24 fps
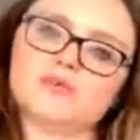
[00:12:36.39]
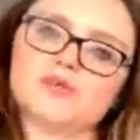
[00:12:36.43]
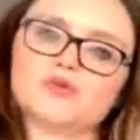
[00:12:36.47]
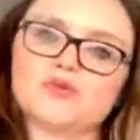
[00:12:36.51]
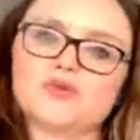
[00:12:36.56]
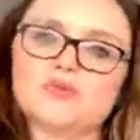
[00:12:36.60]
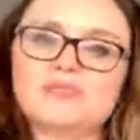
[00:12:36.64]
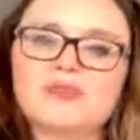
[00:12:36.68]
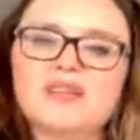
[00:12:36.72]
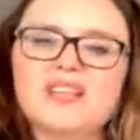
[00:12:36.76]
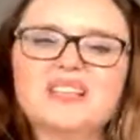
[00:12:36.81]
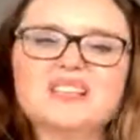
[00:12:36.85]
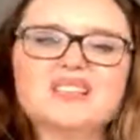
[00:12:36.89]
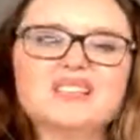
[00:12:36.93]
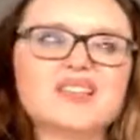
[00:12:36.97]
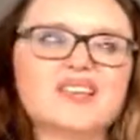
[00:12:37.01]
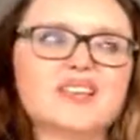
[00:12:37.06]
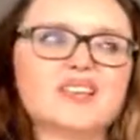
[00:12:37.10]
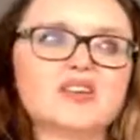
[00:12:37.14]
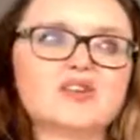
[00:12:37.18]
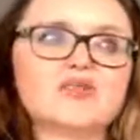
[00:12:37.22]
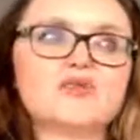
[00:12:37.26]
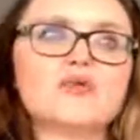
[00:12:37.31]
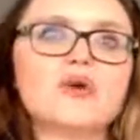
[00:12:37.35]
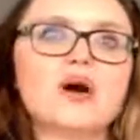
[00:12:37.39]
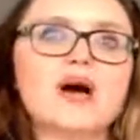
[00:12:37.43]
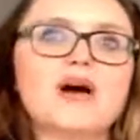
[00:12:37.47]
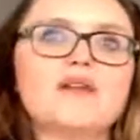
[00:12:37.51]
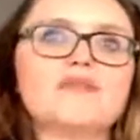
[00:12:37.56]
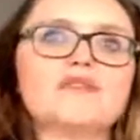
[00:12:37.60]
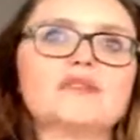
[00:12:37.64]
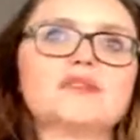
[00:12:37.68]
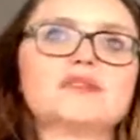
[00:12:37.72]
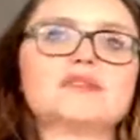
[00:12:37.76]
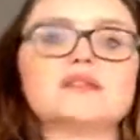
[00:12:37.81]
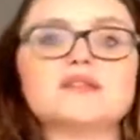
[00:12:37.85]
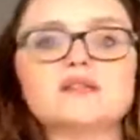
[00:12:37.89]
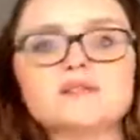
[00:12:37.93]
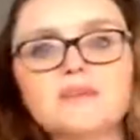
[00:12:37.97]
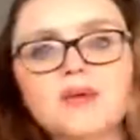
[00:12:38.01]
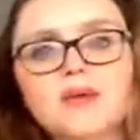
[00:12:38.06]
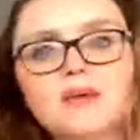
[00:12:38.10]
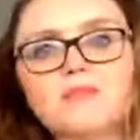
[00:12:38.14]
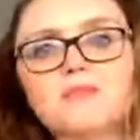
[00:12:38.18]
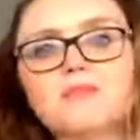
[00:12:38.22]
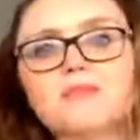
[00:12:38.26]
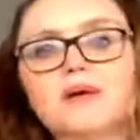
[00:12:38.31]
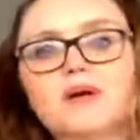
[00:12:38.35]
So it means that you're not having to
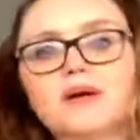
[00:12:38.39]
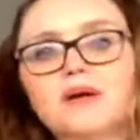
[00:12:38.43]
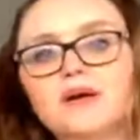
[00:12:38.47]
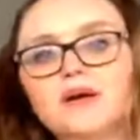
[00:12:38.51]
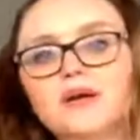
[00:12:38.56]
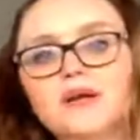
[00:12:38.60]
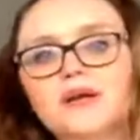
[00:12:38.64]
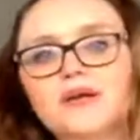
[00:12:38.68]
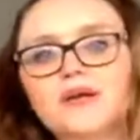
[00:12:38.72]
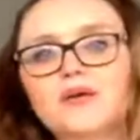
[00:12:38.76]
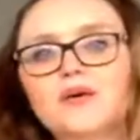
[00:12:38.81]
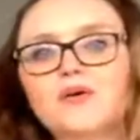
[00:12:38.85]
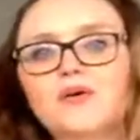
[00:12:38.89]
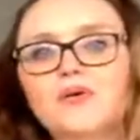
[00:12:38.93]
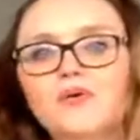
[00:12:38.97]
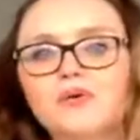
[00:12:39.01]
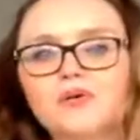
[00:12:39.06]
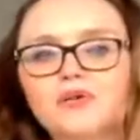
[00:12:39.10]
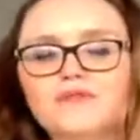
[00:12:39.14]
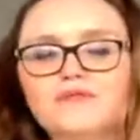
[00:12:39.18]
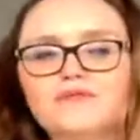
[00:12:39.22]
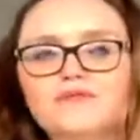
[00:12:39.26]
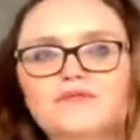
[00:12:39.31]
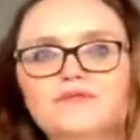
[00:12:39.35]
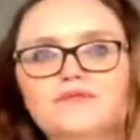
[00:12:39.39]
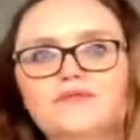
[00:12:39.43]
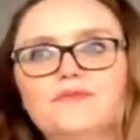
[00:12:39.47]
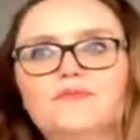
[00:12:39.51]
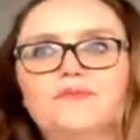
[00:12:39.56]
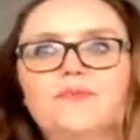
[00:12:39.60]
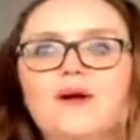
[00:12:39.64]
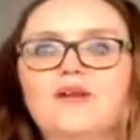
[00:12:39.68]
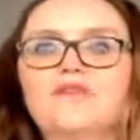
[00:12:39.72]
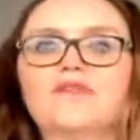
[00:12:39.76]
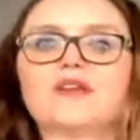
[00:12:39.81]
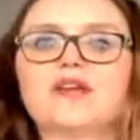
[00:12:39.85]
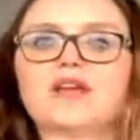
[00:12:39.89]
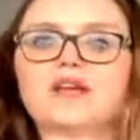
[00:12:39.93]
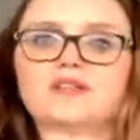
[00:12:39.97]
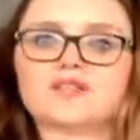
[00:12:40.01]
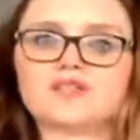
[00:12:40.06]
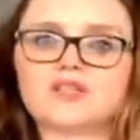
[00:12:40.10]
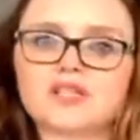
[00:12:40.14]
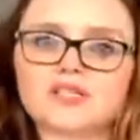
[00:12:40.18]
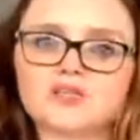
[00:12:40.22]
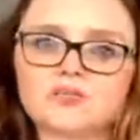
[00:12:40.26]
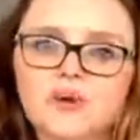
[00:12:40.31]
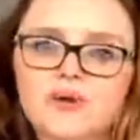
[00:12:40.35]
remember all of whatever
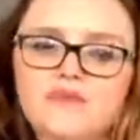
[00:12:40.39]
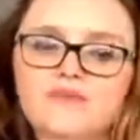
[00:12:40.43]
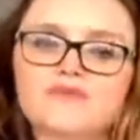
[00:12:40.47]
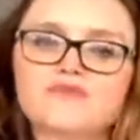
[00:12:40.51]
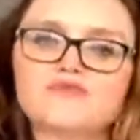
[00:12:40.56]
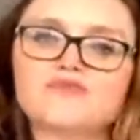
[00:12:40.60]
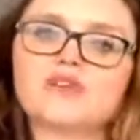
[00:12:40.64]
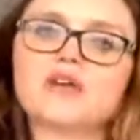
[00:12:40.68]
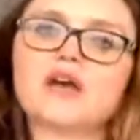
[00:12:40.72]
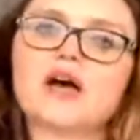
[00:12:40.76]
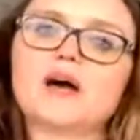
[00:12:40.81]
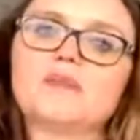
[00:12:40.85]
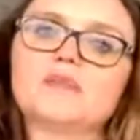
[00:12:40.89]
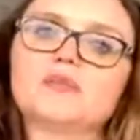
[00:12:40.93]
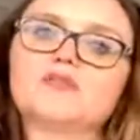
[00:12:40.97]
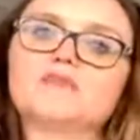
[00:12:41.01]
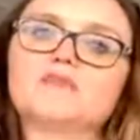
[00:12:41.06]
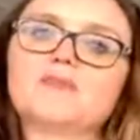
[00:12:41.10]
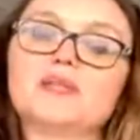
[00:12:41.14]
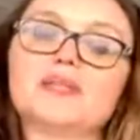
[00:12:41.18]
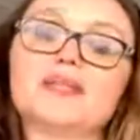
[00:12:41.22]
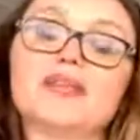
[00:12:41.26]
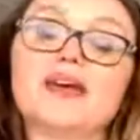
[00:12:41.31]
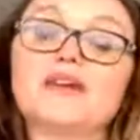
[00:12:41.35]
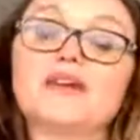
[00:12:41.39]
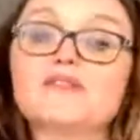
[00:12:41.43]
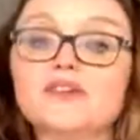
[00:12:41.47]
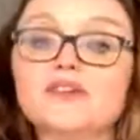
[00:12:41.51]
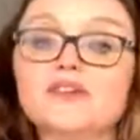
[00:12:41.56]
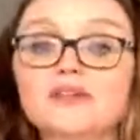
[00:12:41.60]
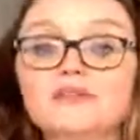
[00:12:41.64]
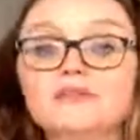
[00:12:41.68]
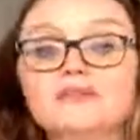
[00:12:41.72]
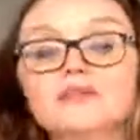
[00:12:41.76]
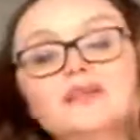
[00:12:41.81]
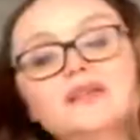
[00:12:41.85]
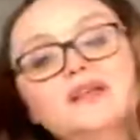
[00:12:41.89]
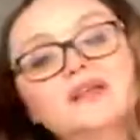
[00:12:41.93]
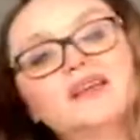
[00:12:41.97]
exercise, whatever rehab you've been given.